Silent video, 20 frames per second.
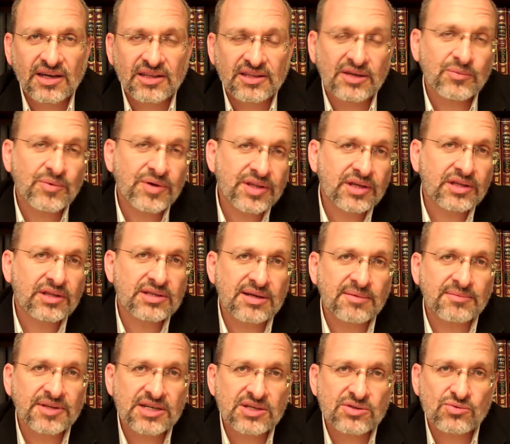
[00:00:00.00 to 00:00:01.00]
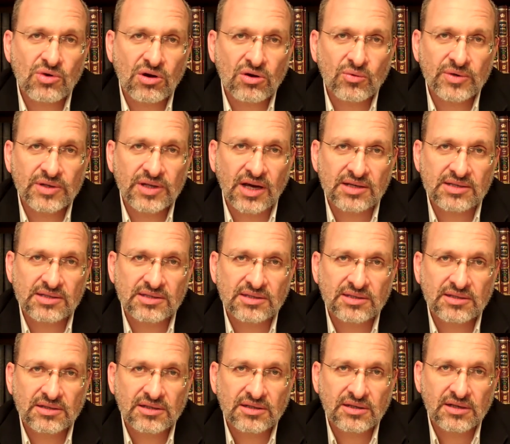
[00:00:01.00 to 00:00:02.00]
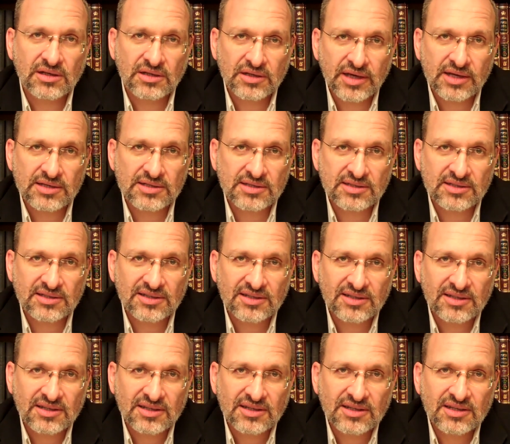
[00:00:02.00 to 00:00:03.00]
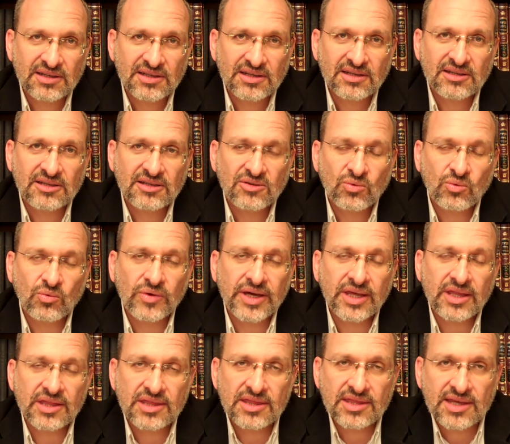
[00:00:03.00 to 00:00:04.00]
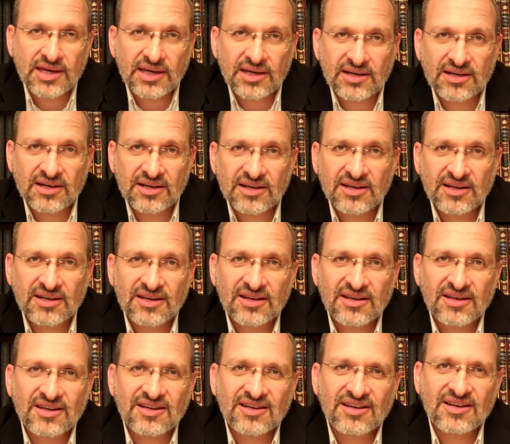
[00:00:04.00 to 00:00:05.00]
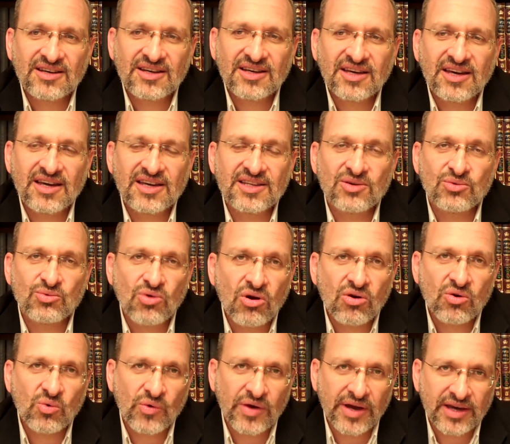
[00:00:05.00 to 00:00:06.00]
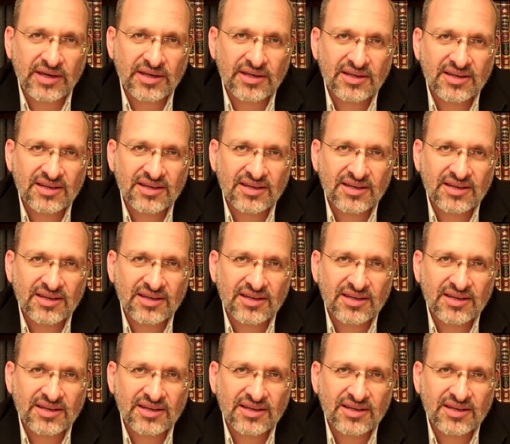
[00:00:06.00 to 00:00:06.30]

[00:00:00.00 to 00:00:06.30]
Then we think something is wrong with us. Yes, we think in a wrong way.